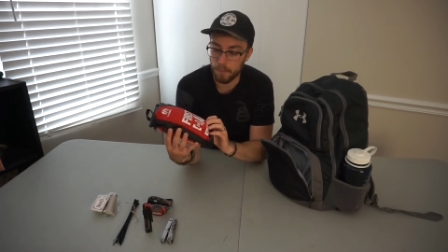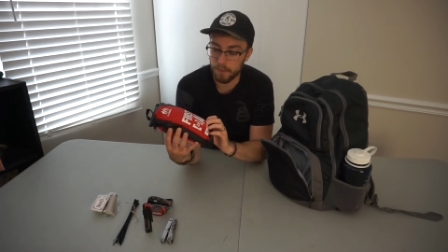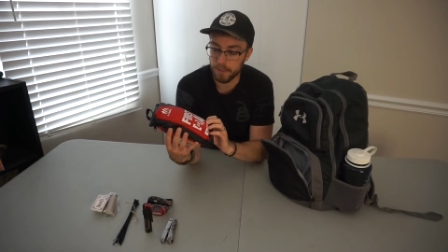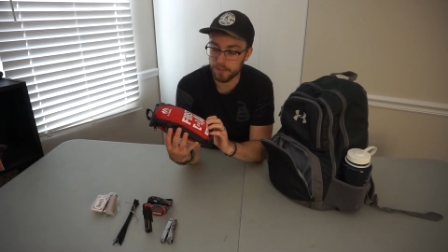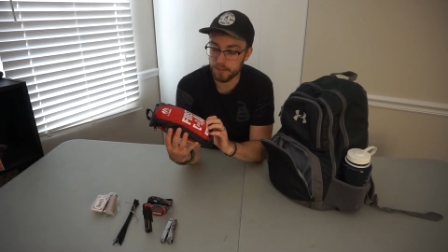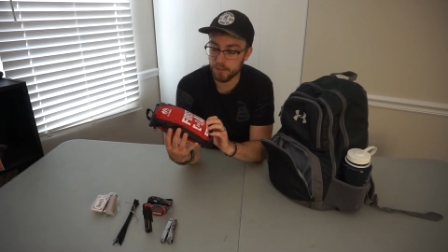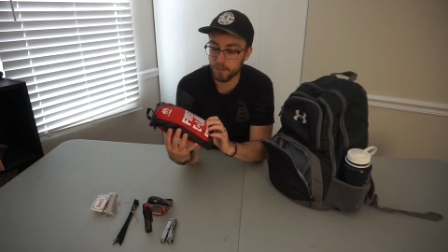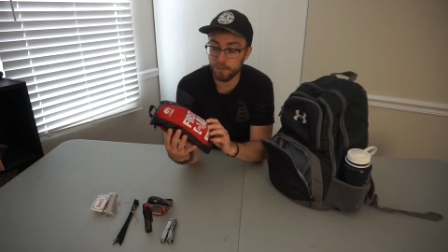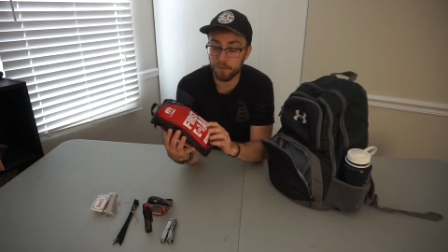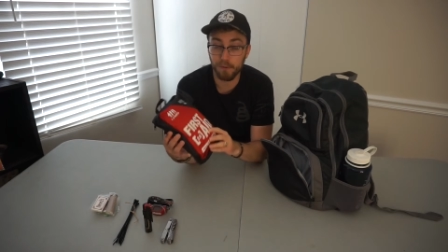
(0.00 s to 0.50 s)

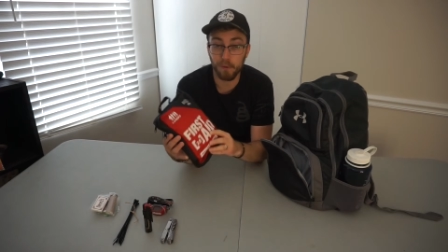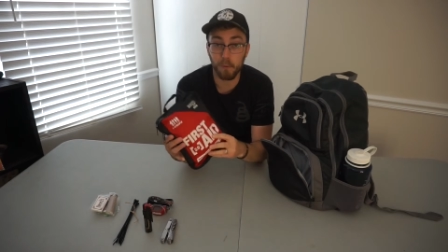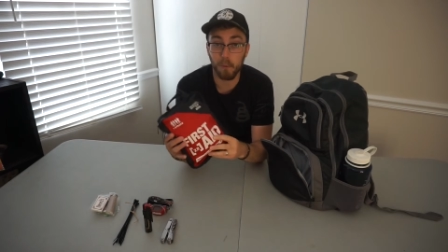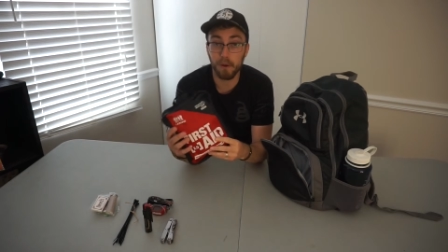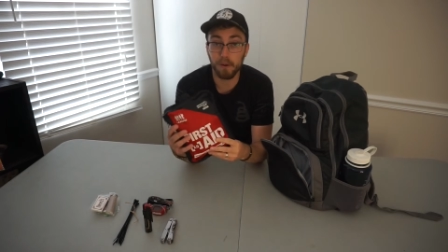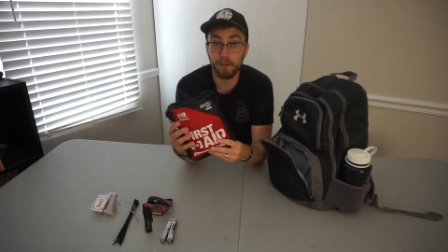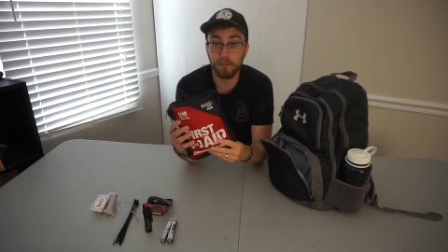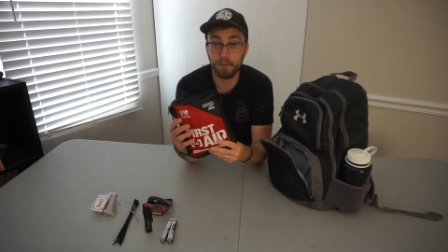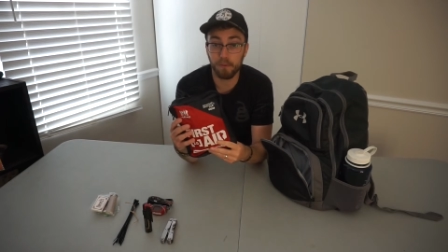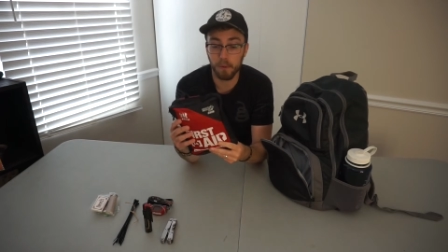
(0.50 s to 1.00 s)
It's good for
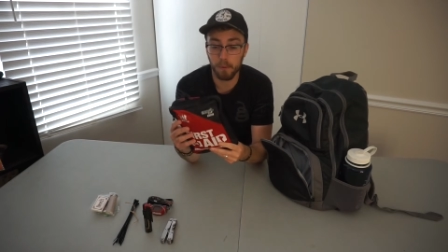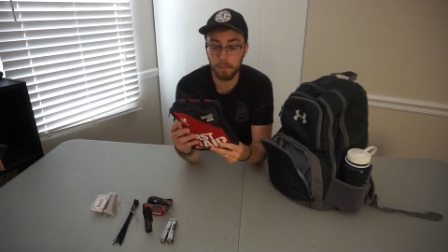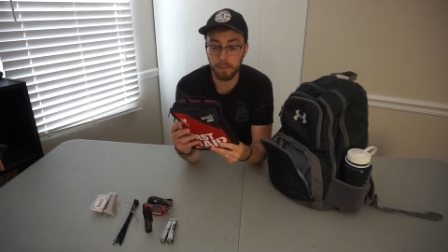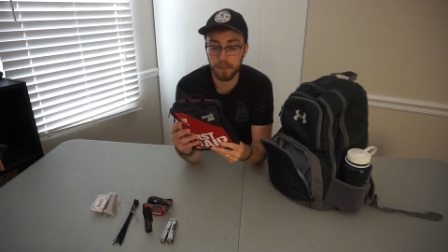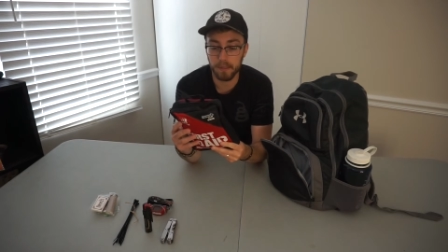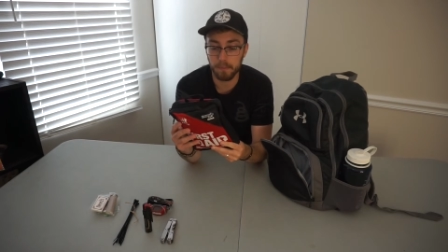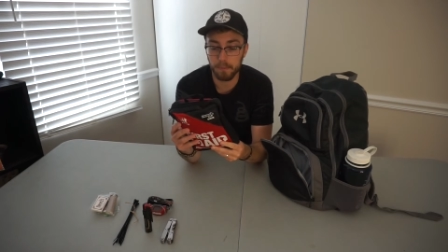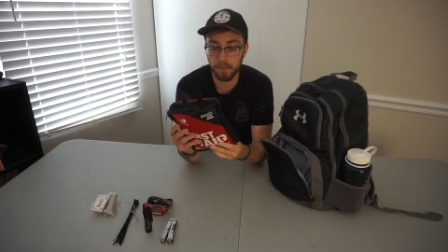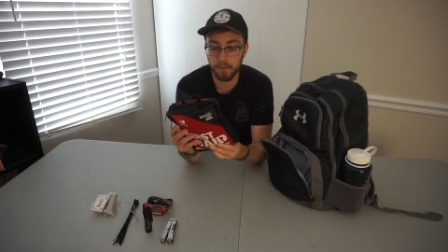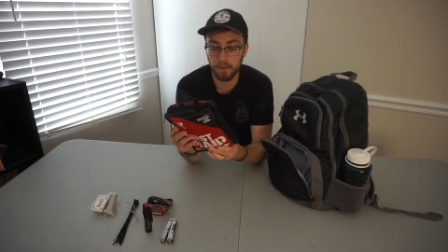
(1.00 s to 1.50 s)
1 to 4
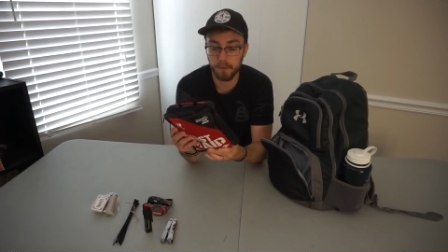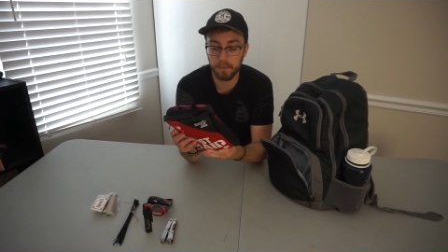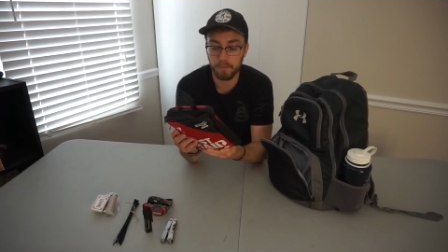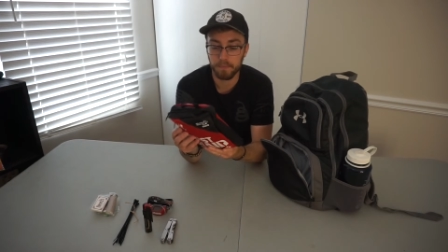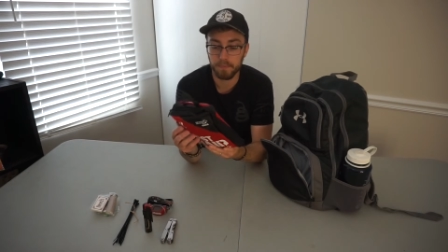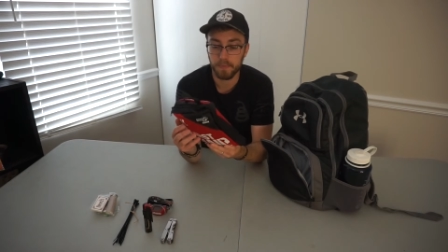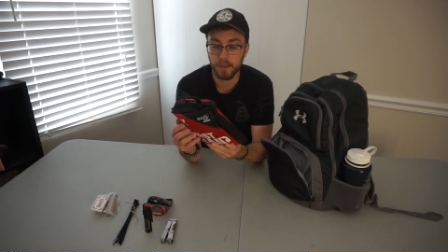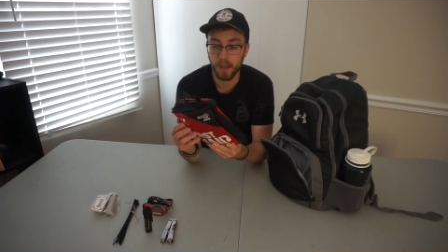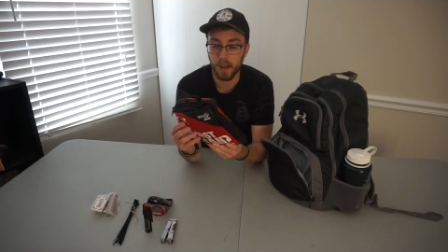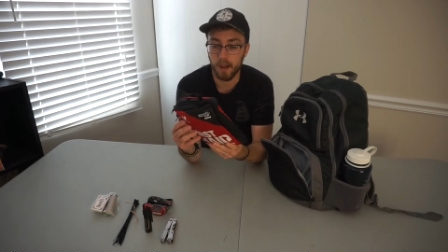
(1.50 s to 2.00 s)

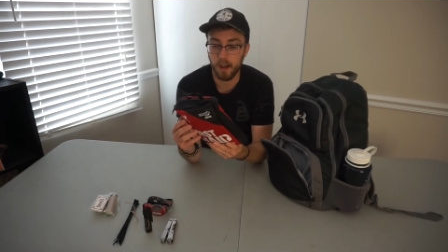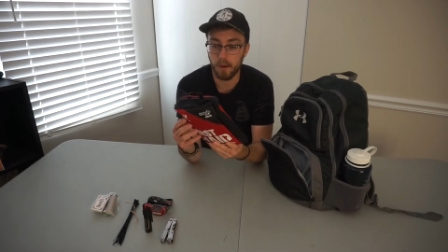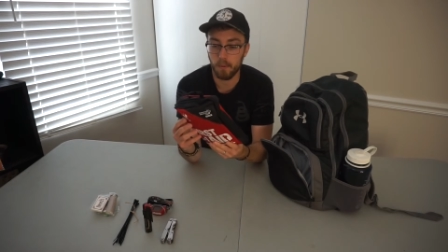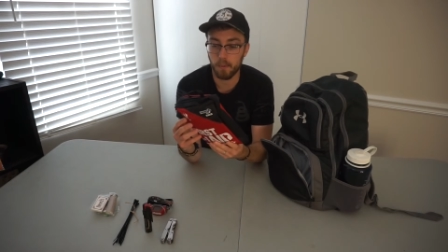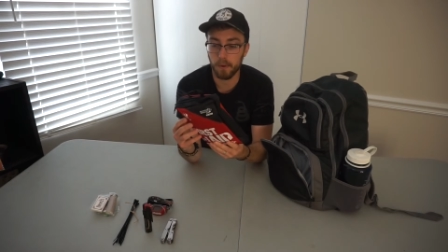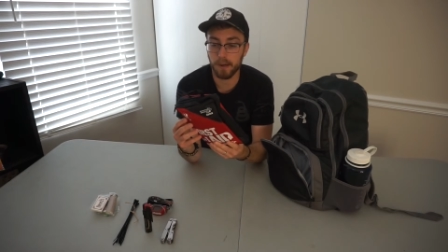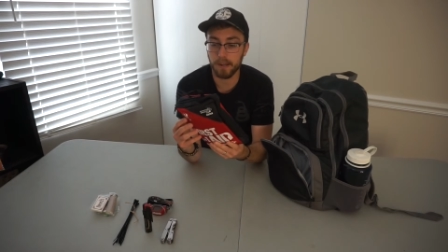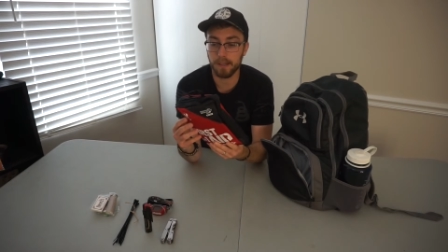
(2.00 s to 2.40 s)
people. What